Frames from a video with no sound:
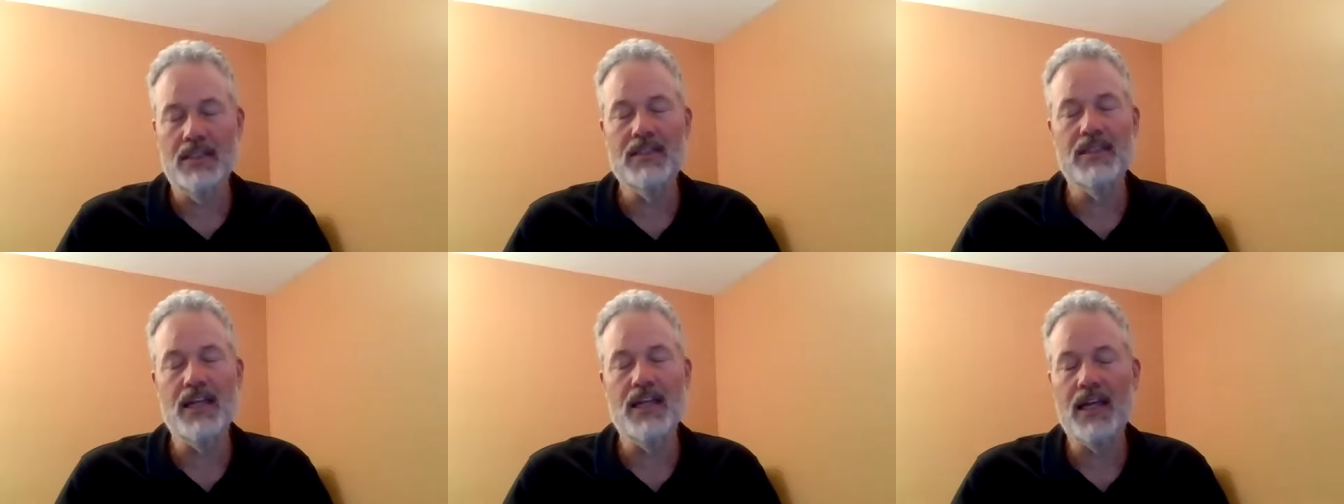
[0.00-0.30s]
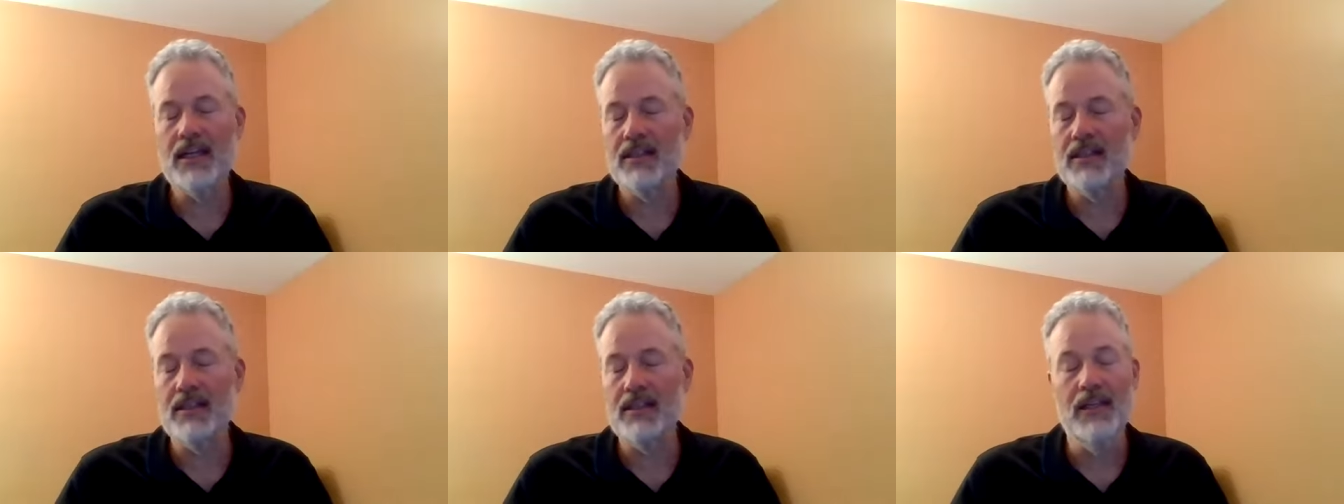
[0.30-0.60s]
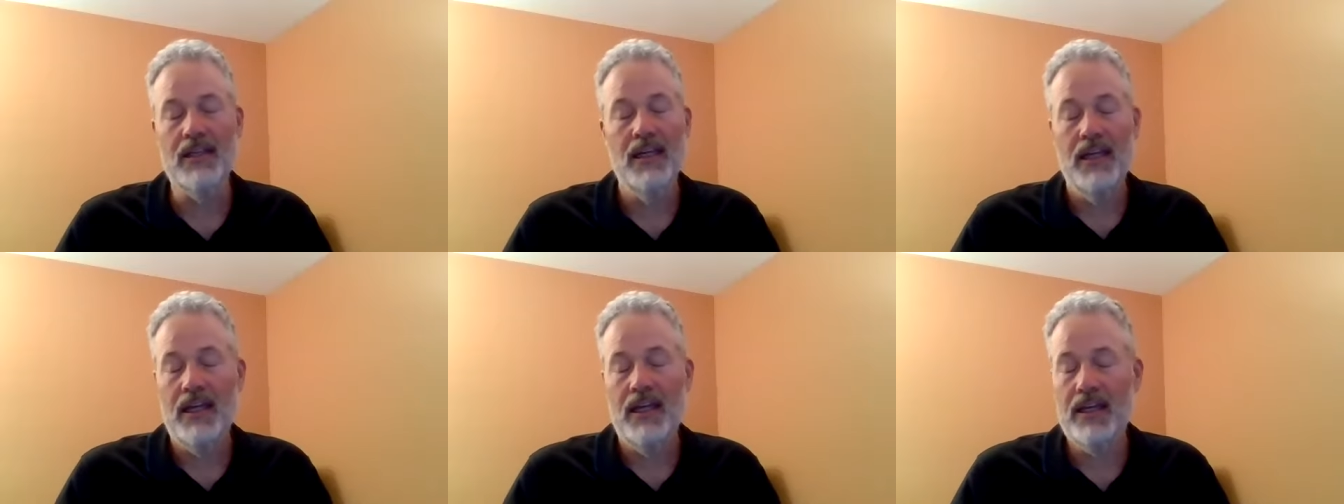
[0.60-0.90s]

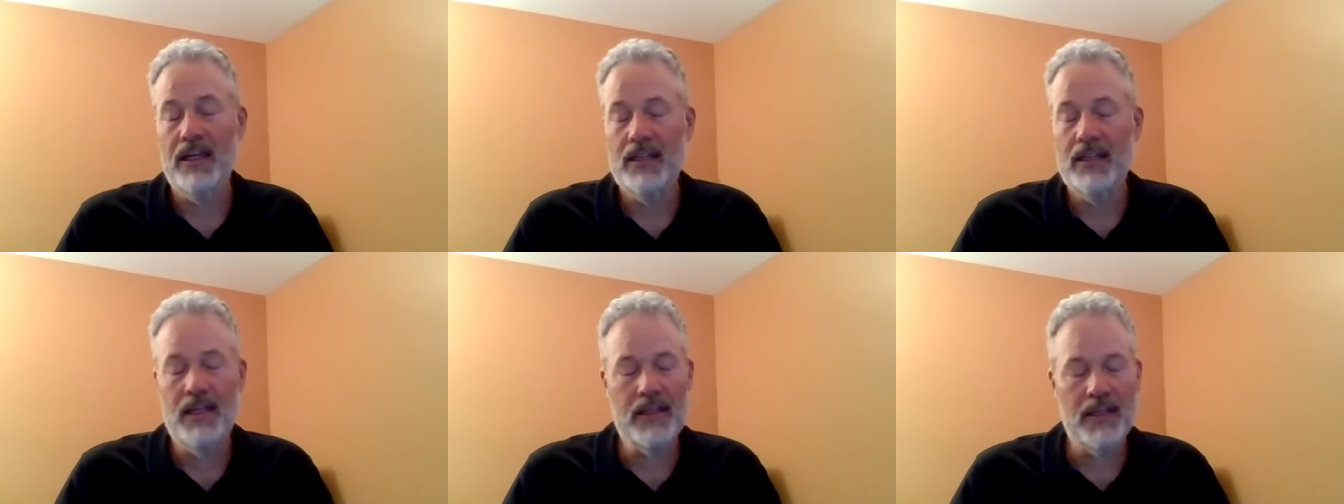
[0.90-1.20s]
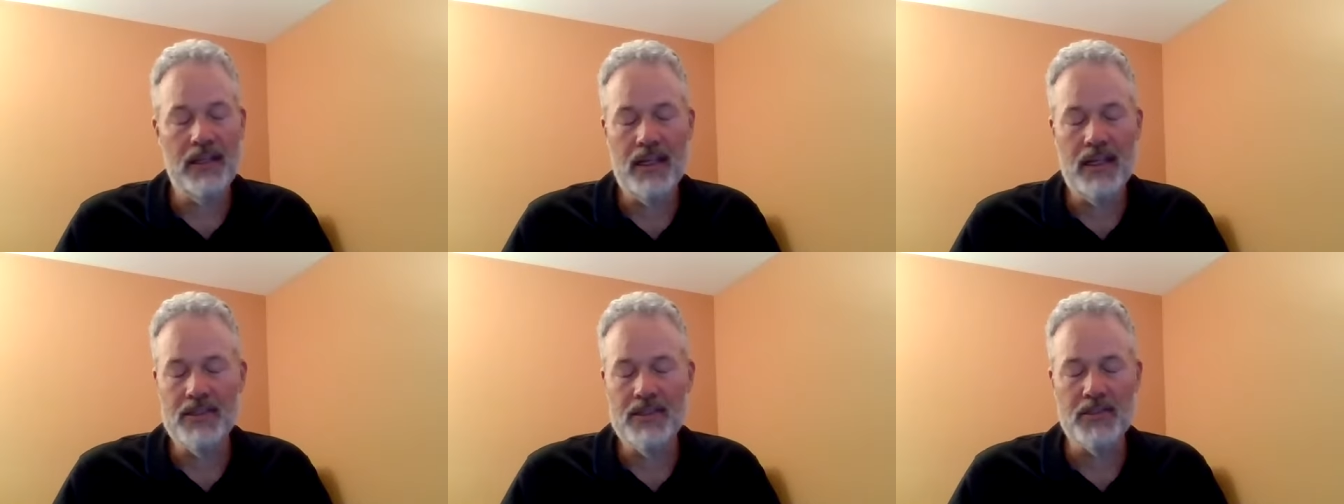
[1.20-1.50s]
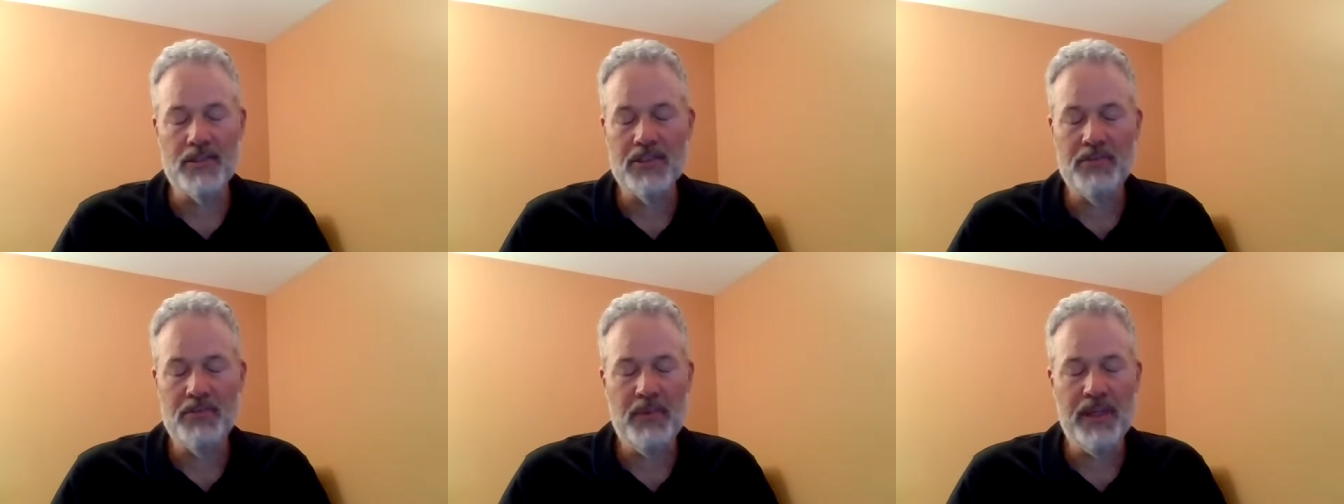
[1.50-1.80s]
exactly. And, and as you
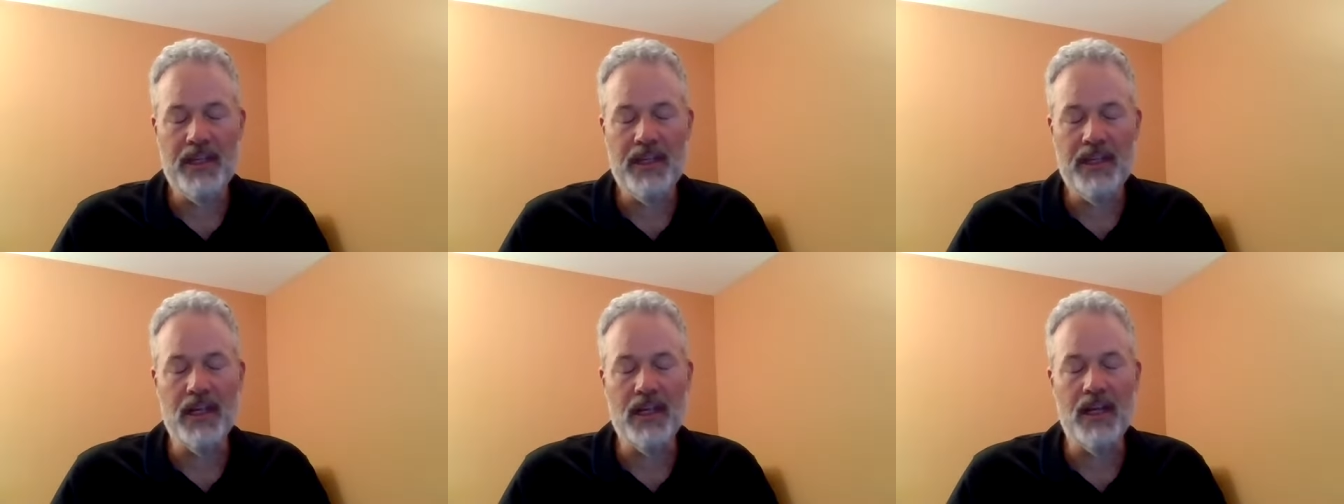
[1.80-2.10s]
were speaking,